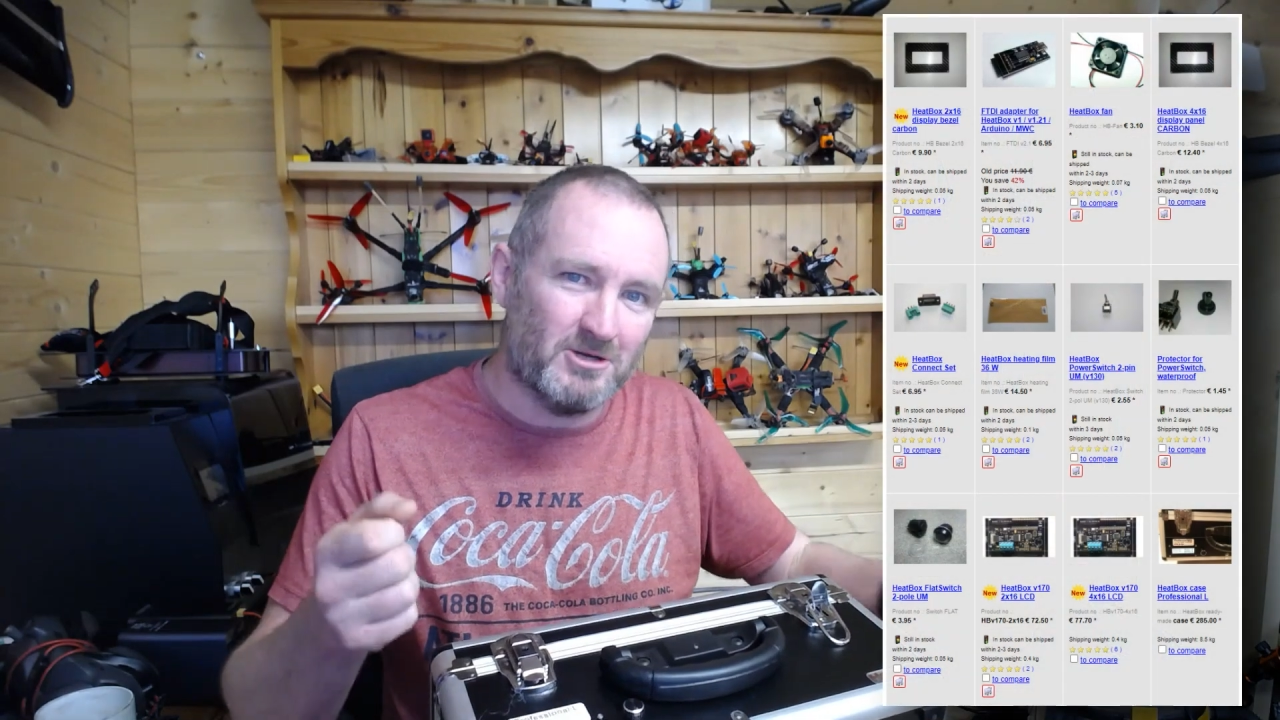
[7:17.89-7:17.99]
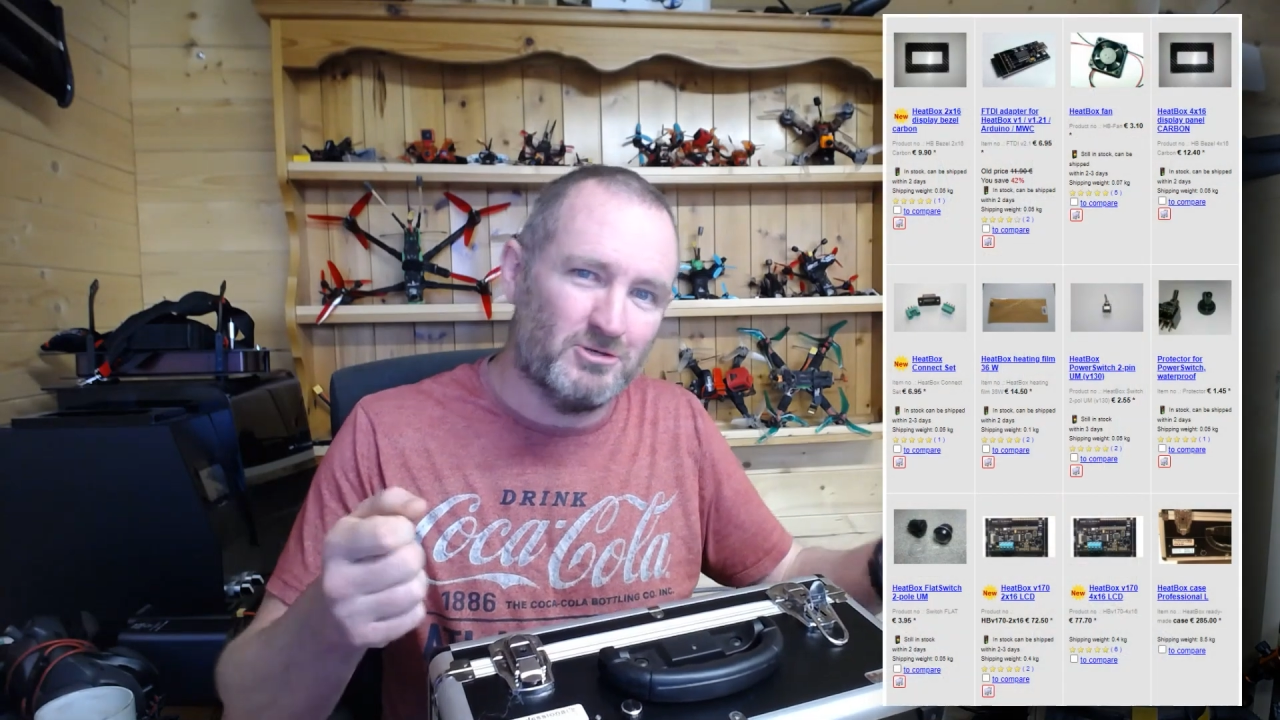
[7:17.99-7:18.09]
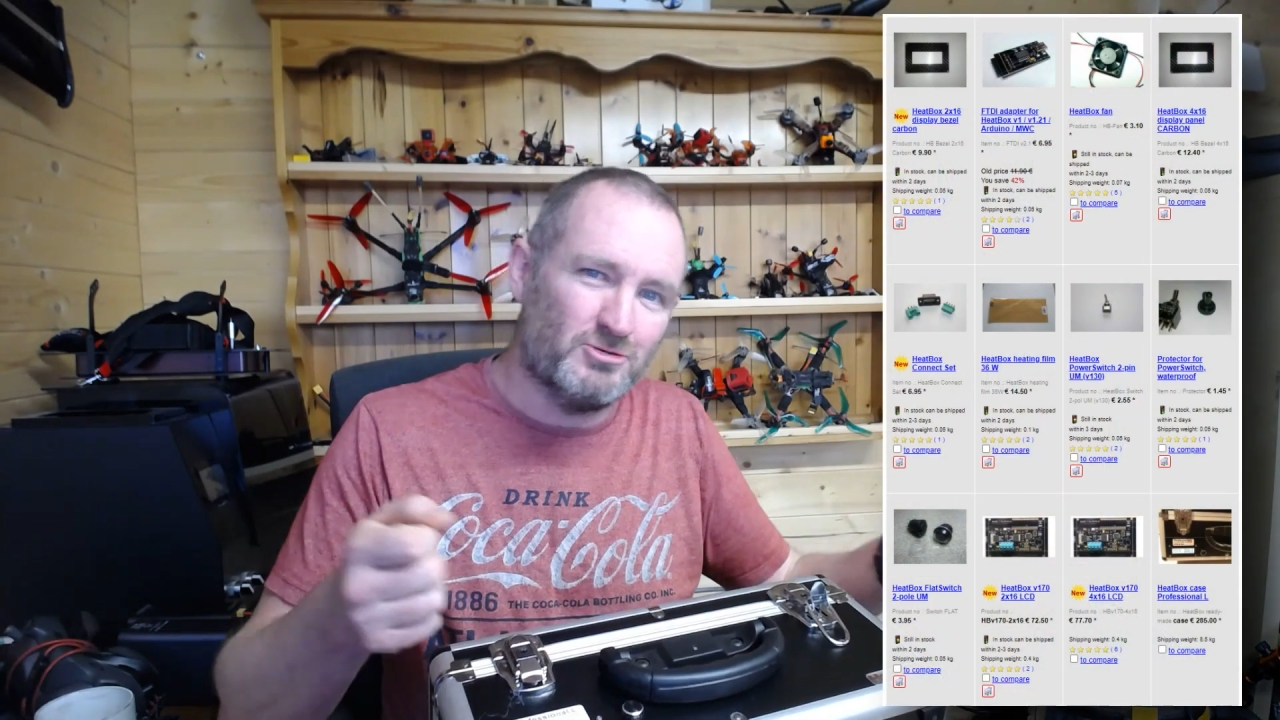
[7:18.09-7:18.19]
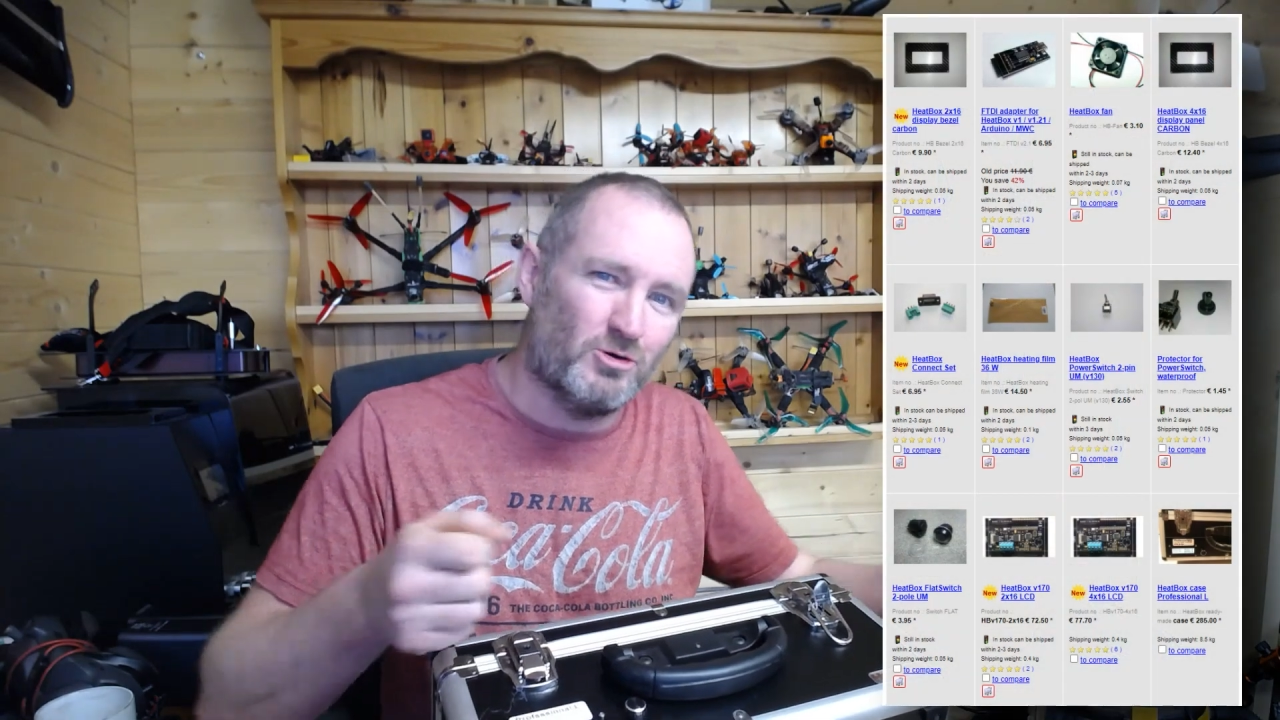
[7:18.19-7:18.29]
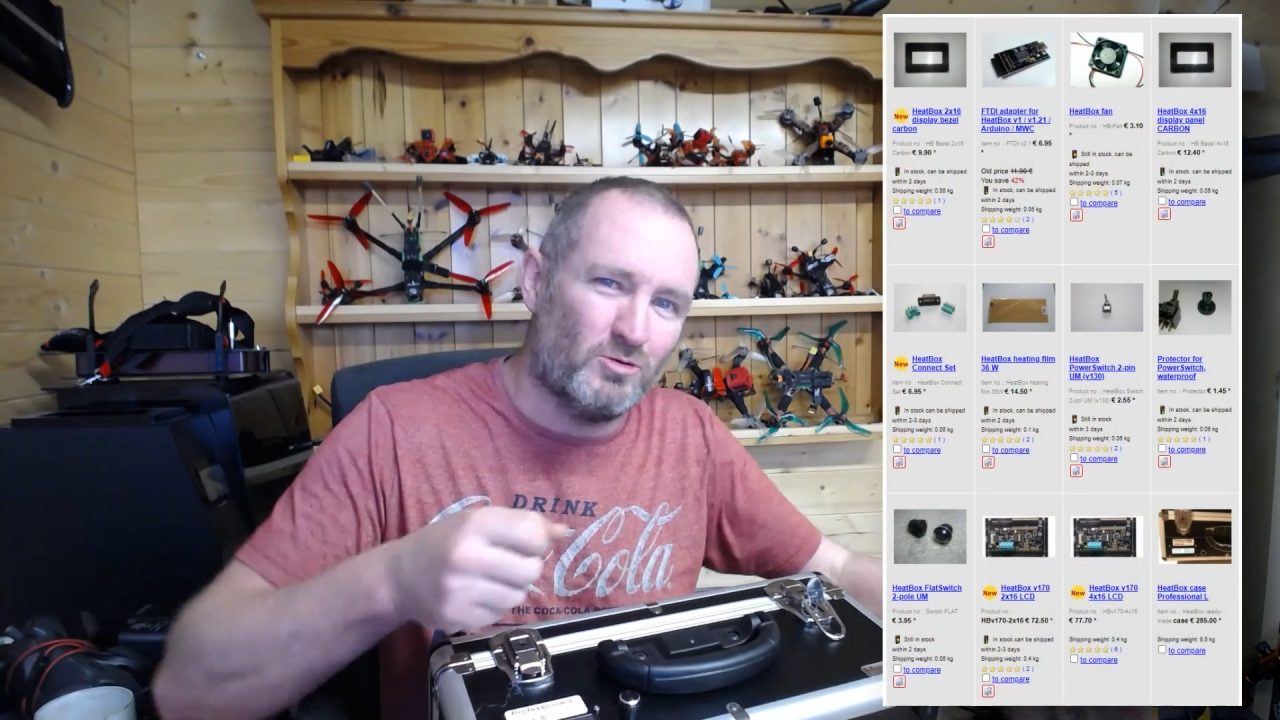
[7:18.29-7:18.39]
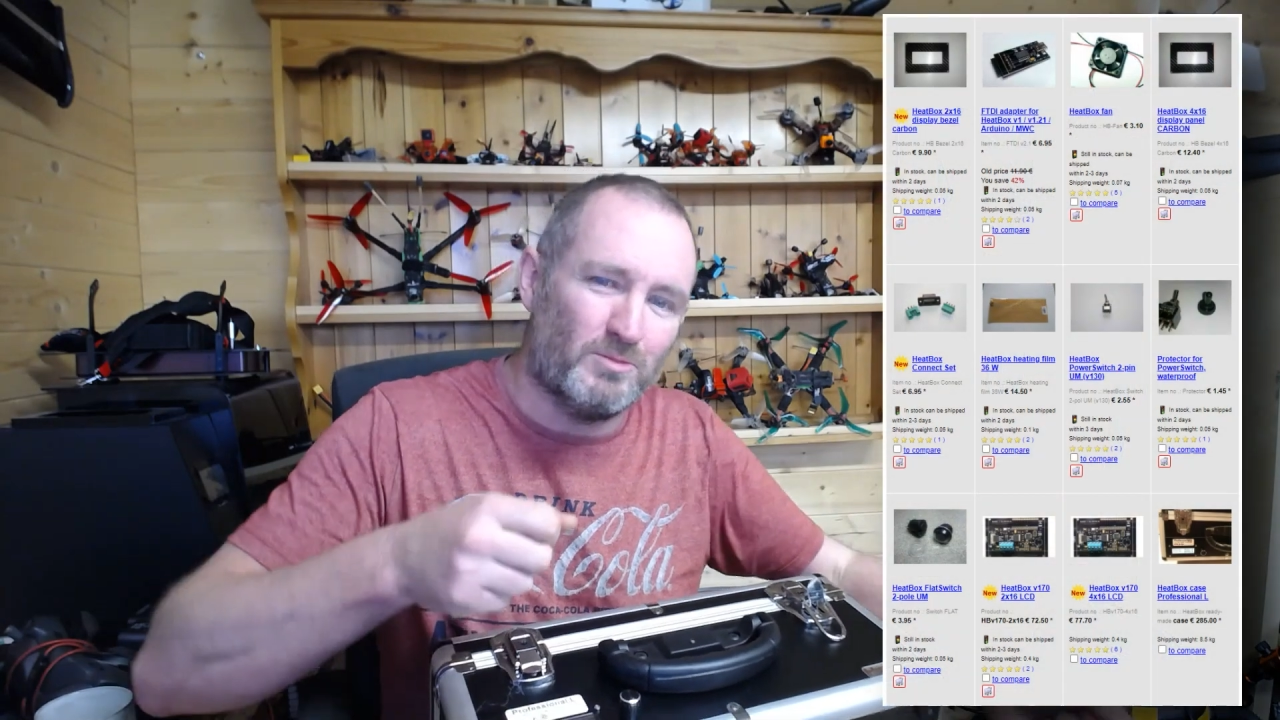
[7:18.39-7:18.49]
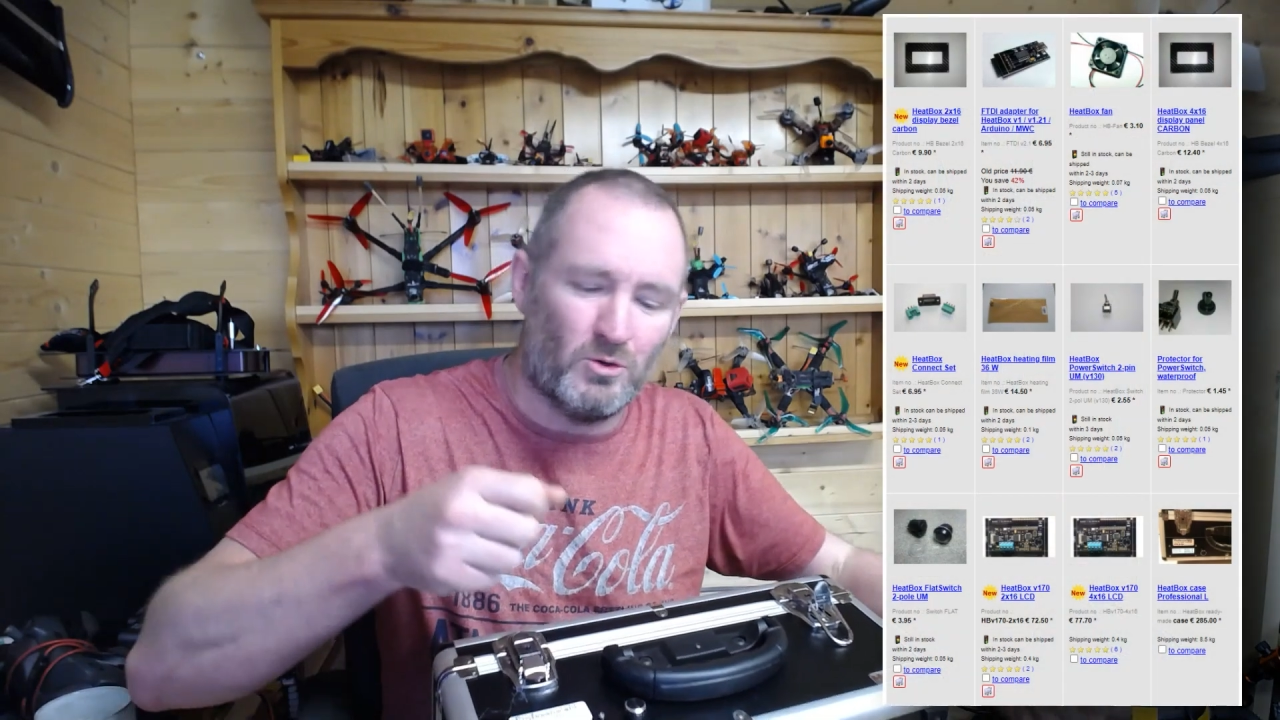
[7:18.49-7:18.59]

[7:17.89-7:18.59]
control